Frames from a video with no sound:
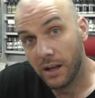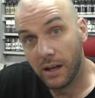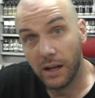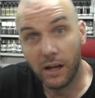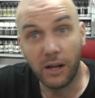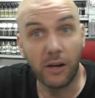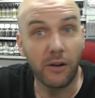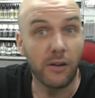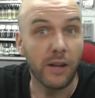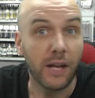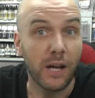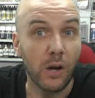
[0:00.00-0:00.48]

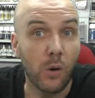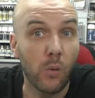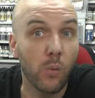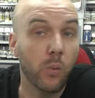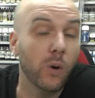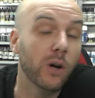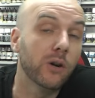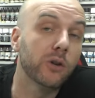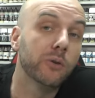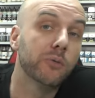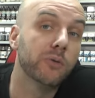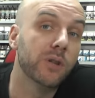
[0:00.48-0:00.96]
Hello there,
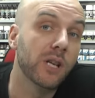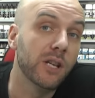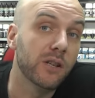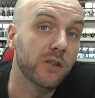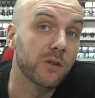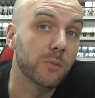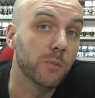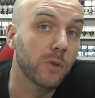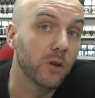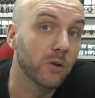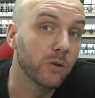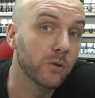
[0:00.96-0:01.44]
welcome to
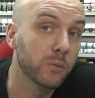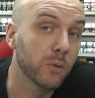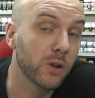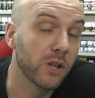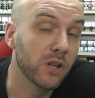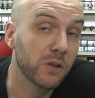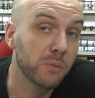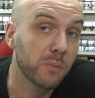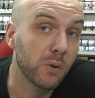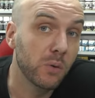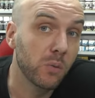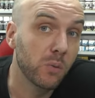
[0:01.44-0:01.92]
Genessis Models, my
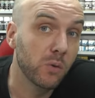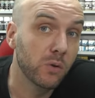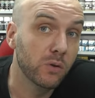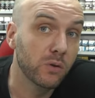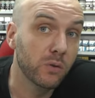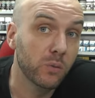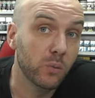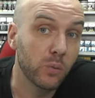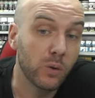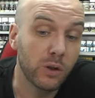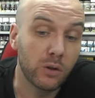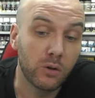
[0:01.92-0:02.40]
name is Bob Ward
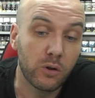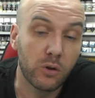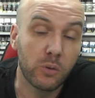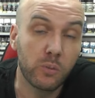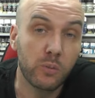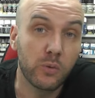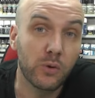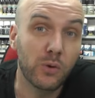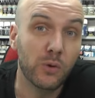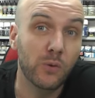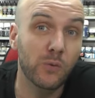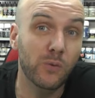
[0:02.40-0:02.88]
and
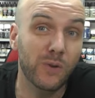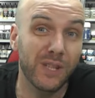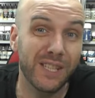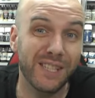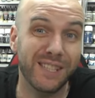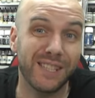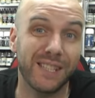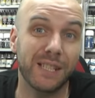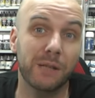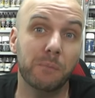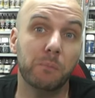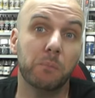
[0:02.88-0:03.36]
welcome to
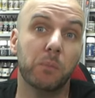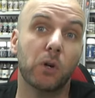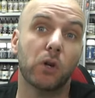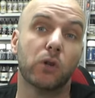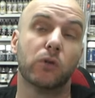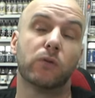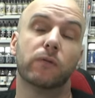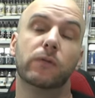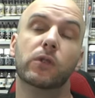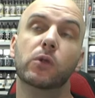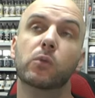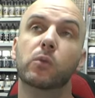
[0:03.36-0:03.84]
this
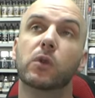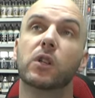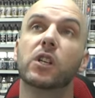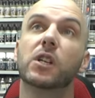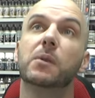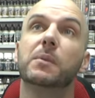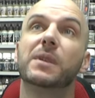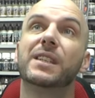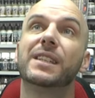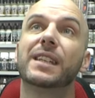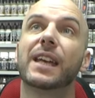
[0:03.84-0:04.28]
inbox review. We're going to be